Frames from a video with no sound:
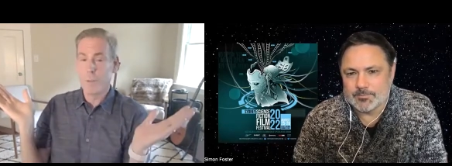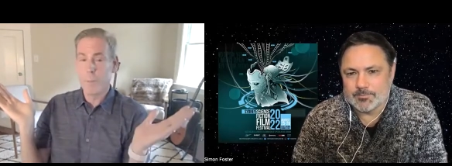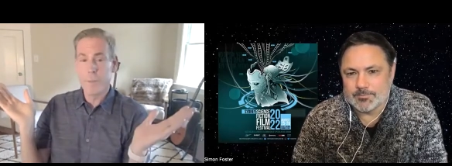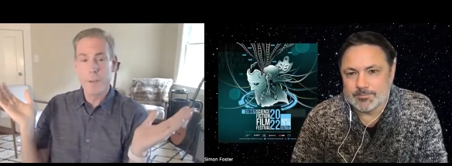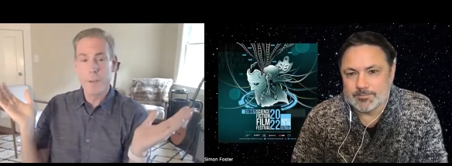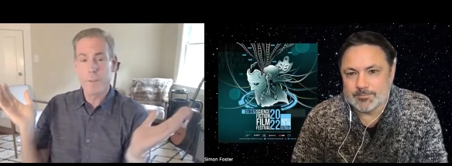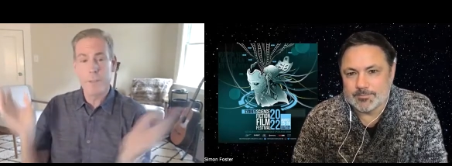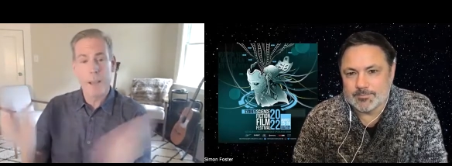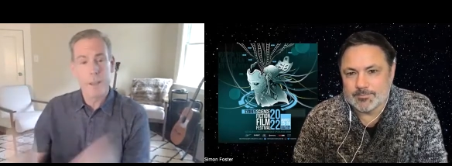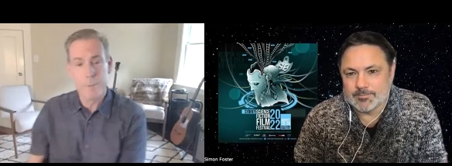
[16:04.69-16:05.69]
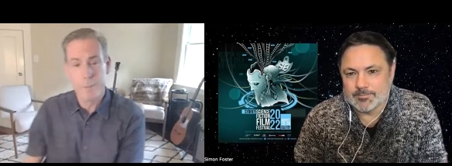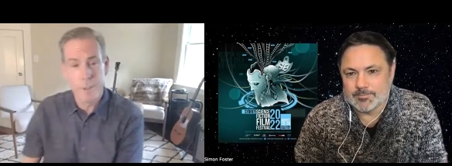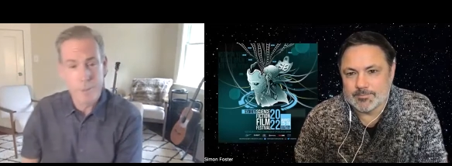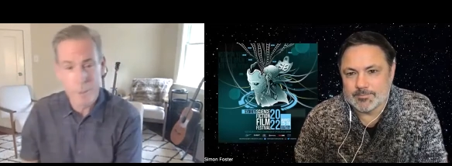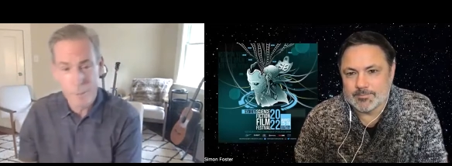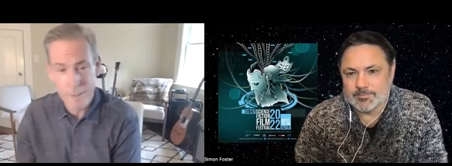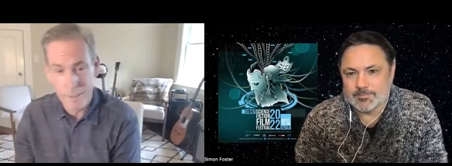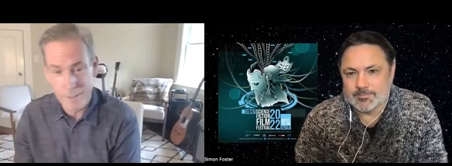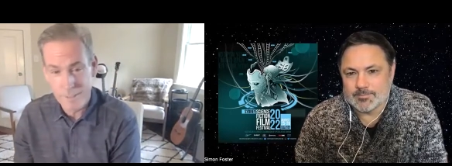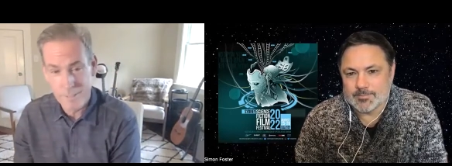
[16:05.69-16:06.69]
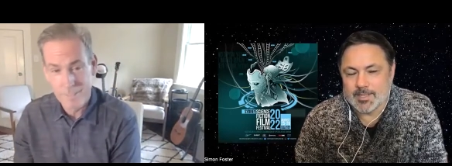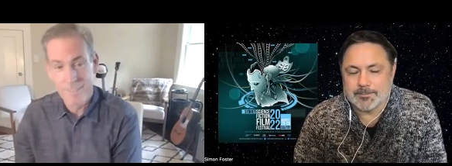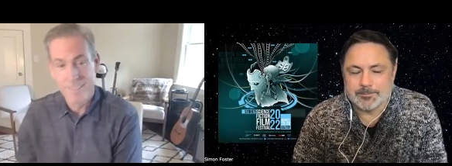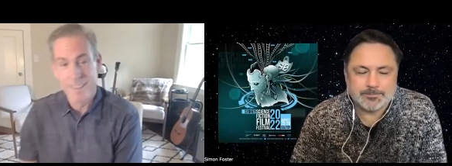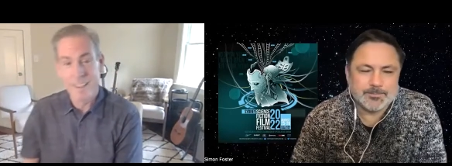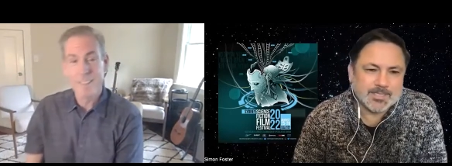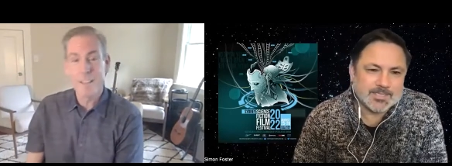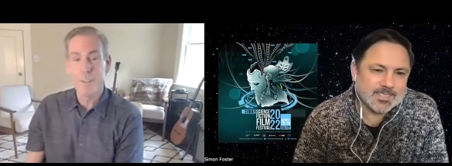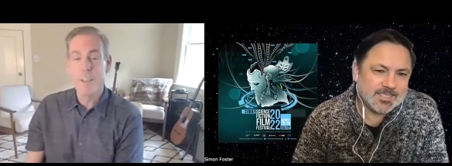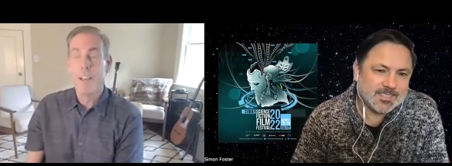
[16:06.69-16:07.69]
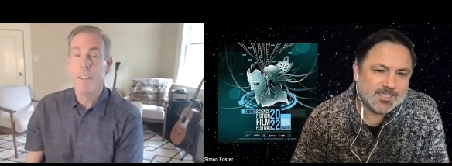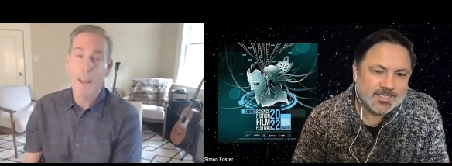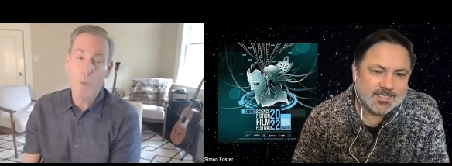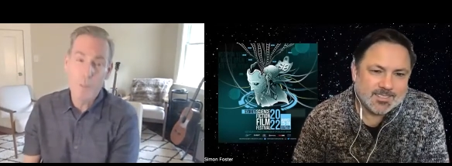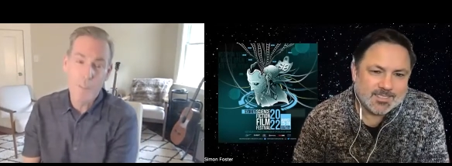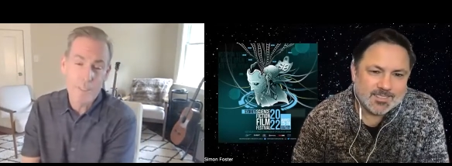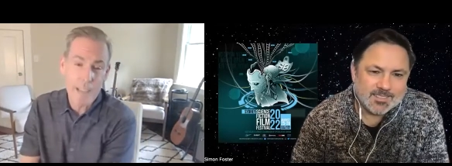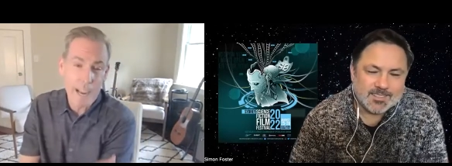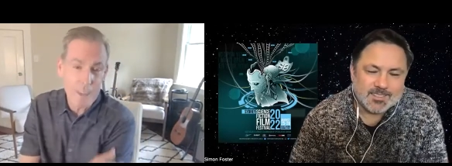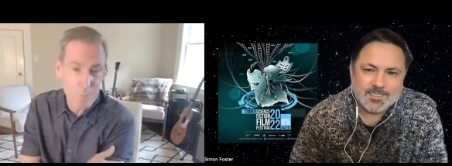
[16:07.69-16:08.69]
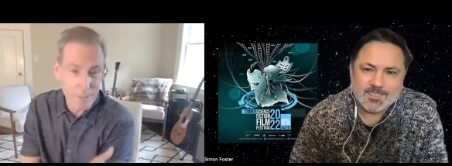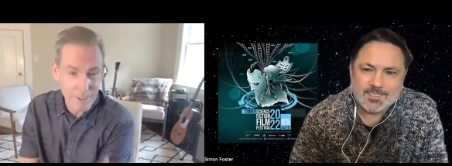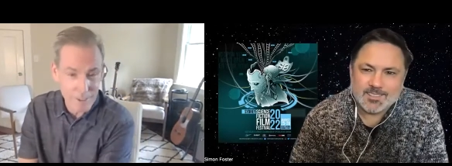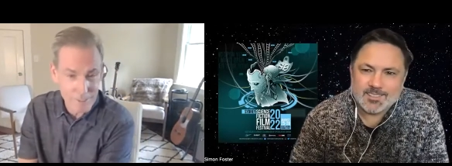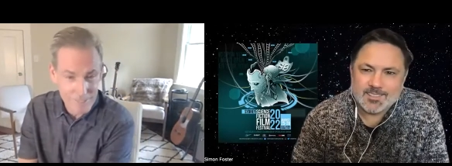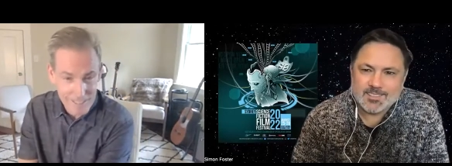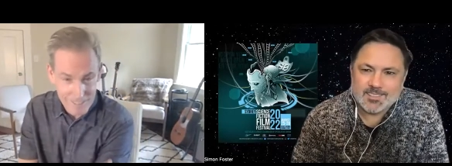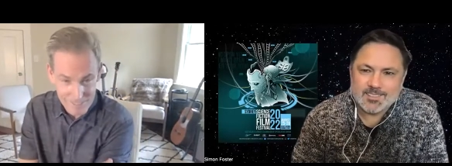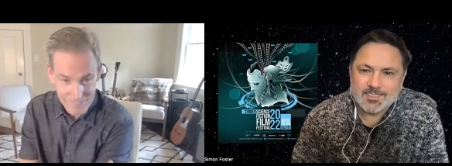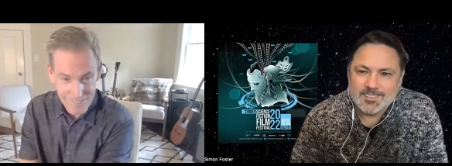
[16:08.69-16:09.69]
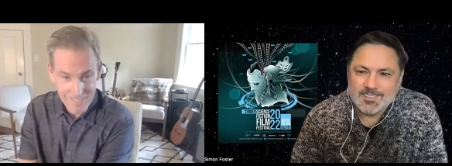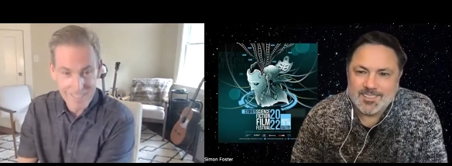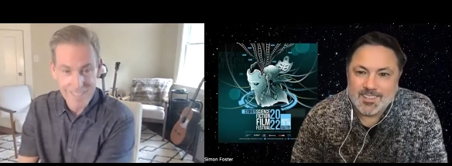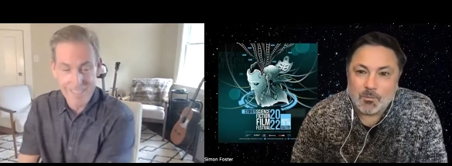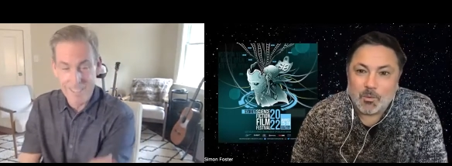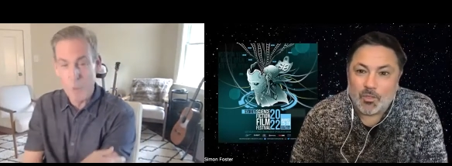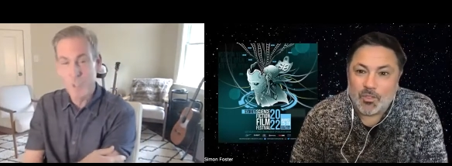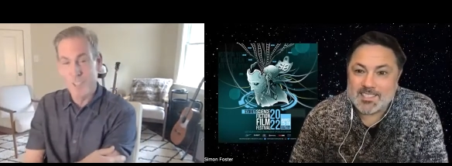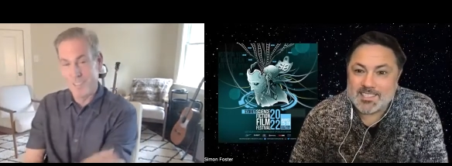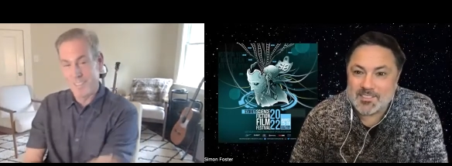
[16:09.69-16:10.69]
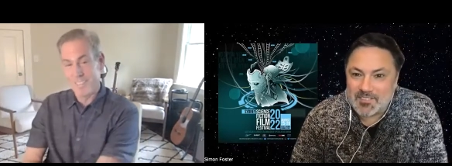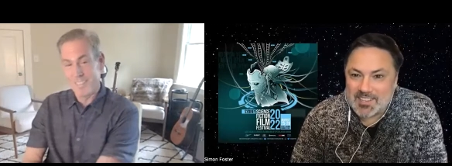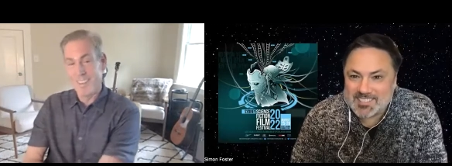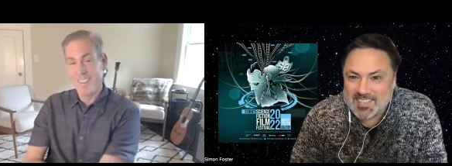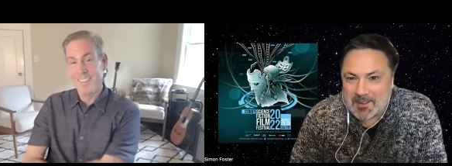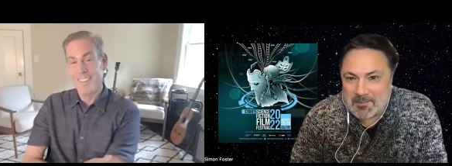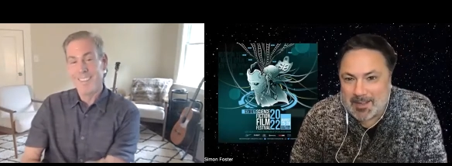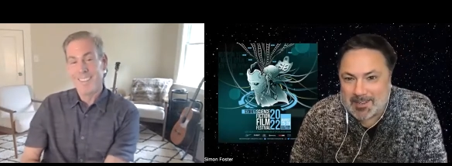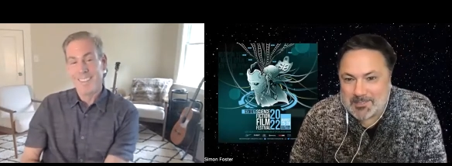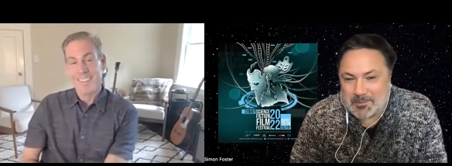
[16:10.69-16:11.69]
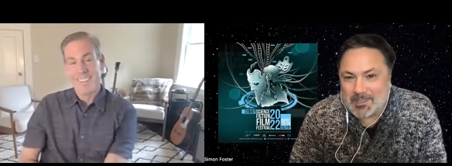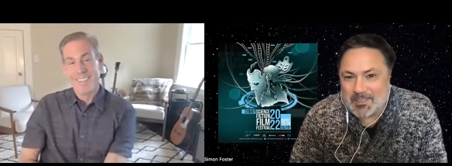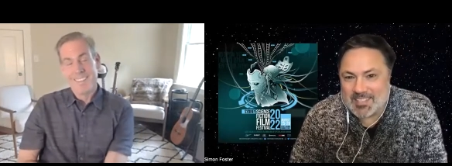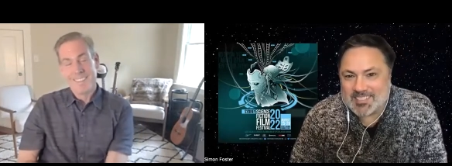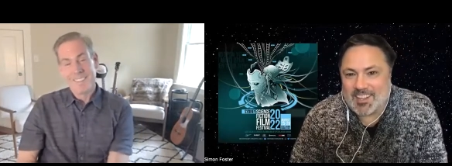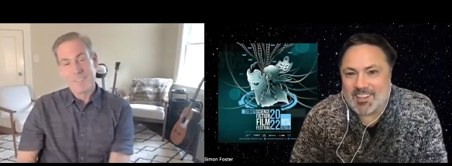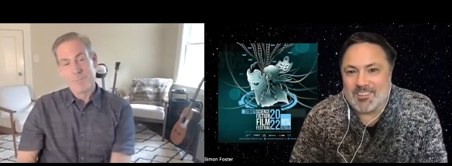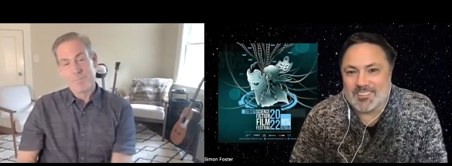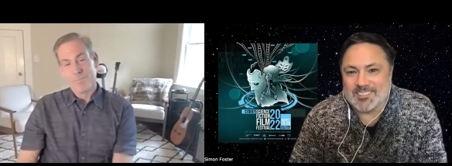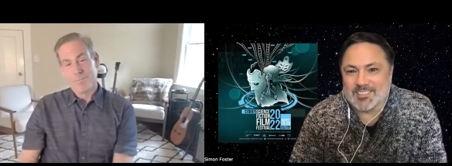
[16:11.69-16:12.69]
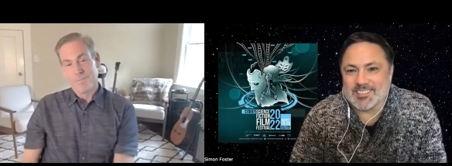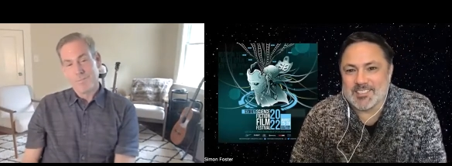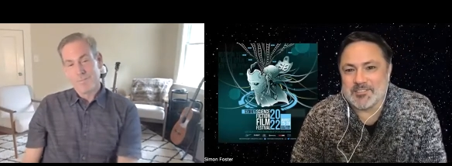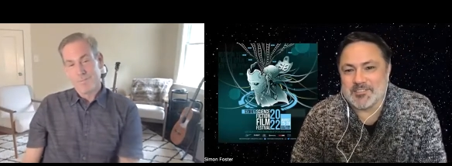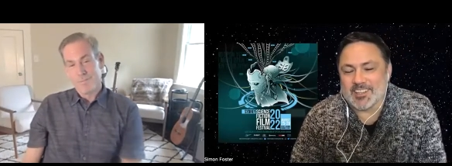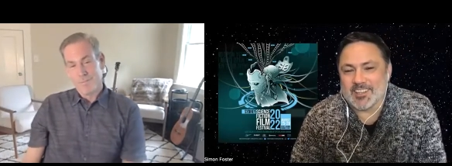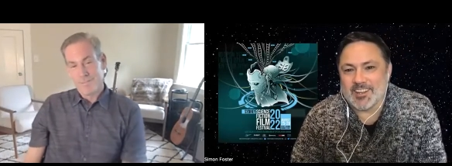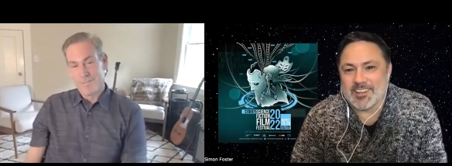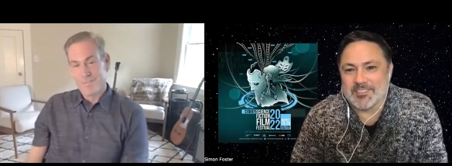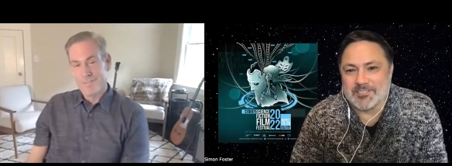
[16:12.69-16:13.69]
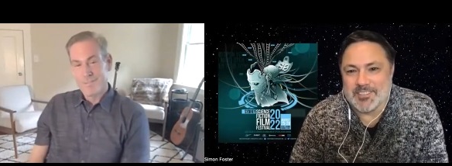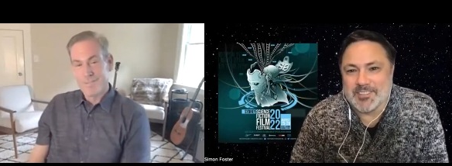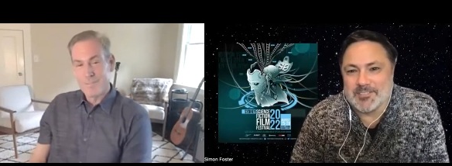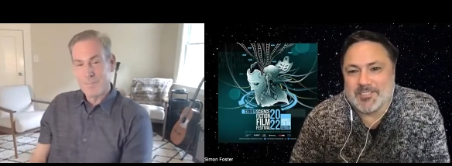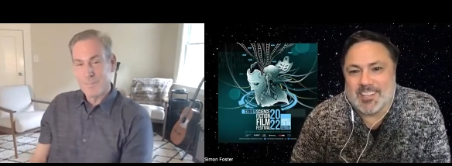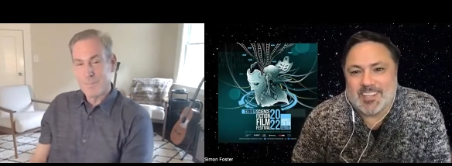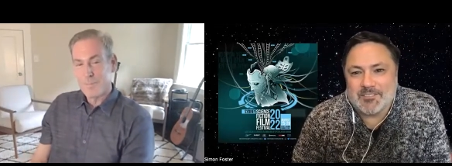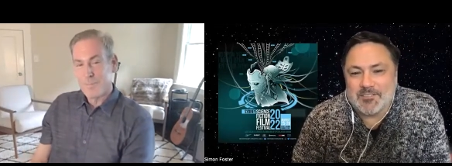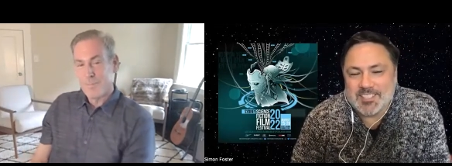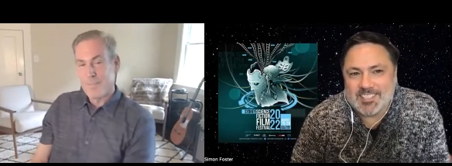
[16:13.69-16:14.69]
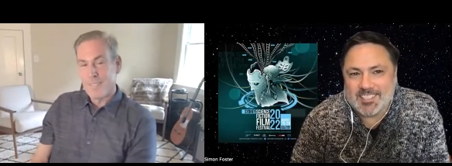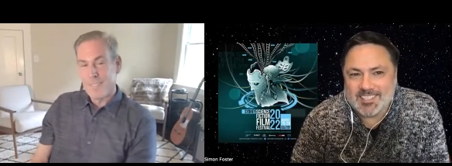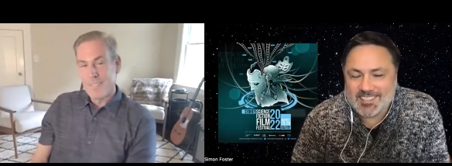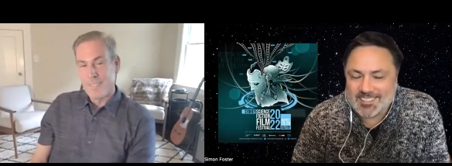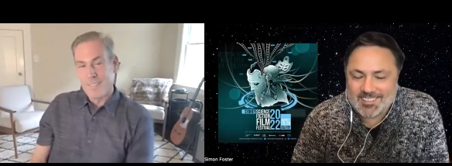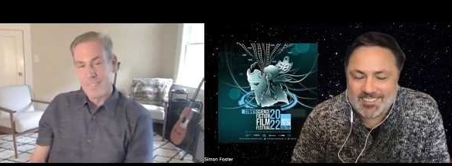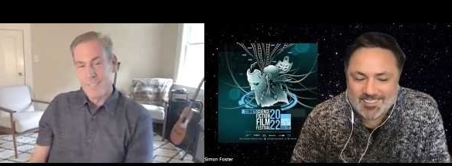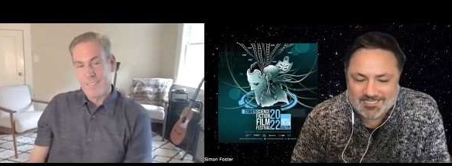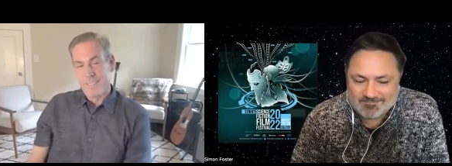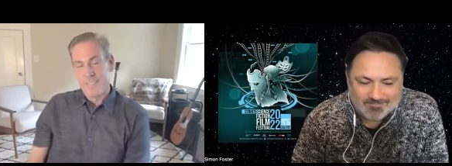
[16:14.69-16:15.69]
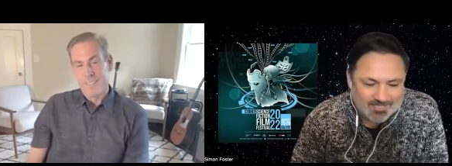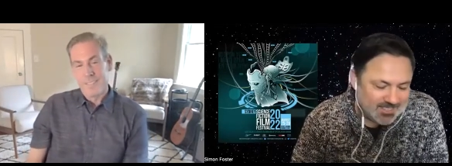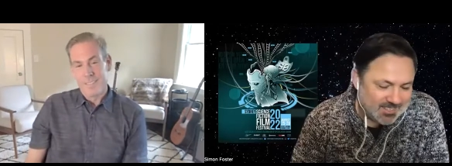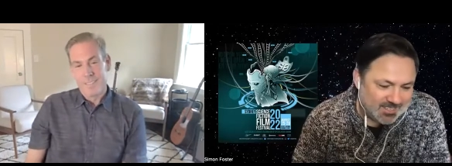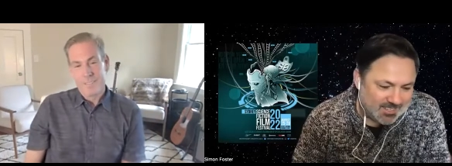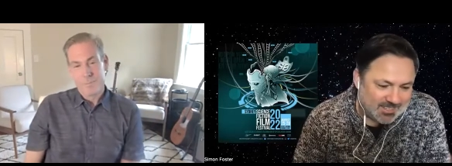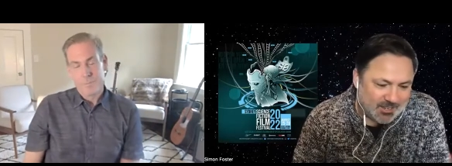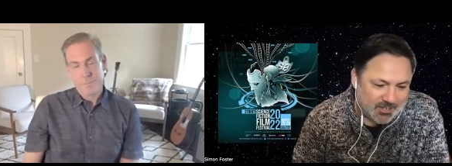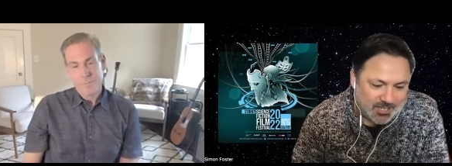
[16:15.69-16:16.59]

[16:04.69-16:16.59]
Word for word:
Speaker 1: something in our skies and we don't know what it is. Yeah. And I think that's not only in the skies but in our seas, in the ocean. Well, that's
Speaker 2: a fascinating part as well. That's a whole sort of different kind of of uh, visitor that that you know